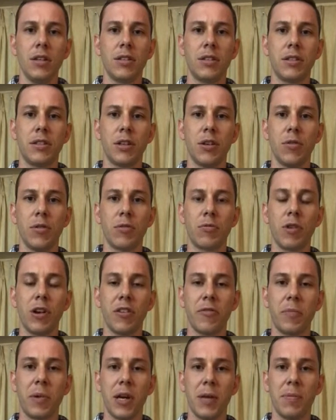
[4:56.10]
So the run
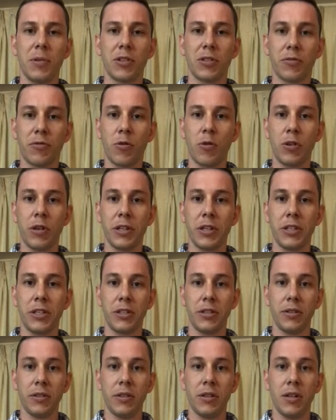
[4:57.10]
of pipe is a
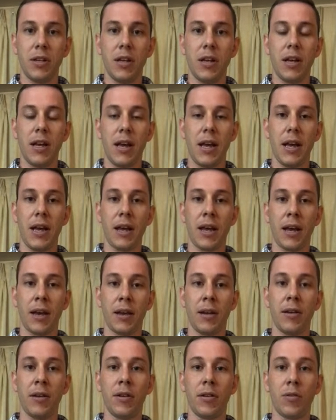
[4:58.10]
4-inch,
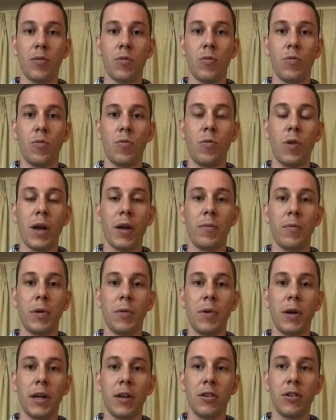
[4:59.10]
and when we
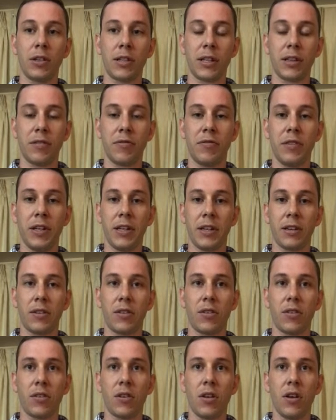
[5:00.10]
went and looked at the
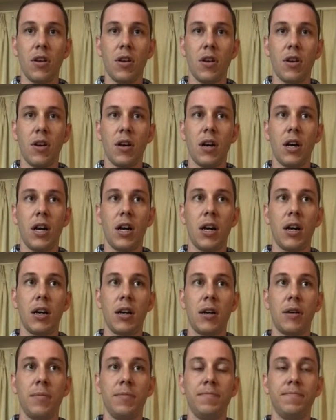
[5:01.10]
fittings,
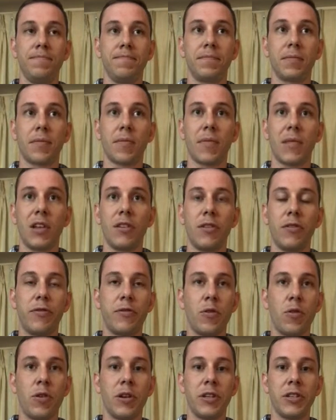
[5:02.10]
the
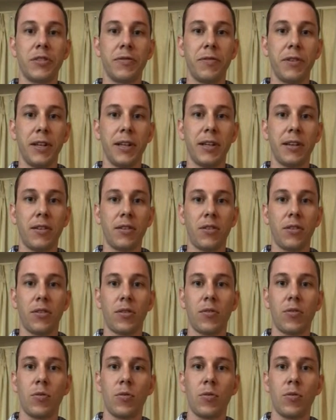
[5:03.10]
4-inch fittings